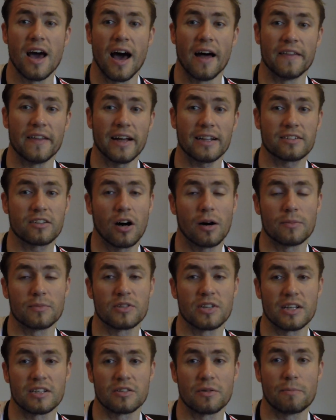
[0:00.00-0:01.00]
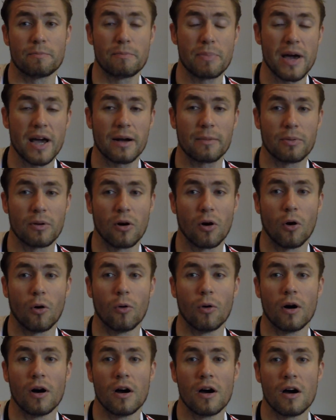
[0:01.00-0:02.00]
and that comes as a big
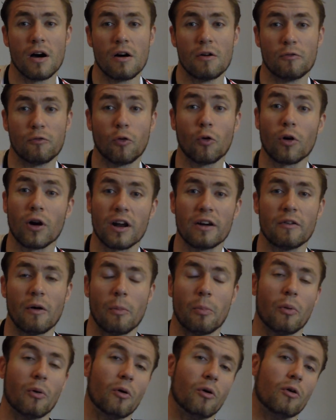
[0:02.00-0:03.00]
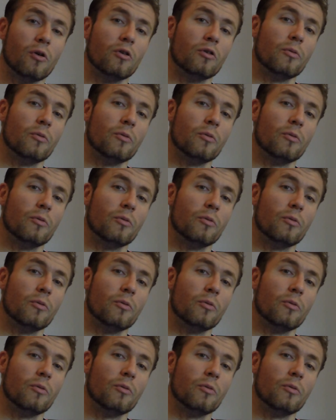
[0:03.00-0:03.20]
blow for Liverpool,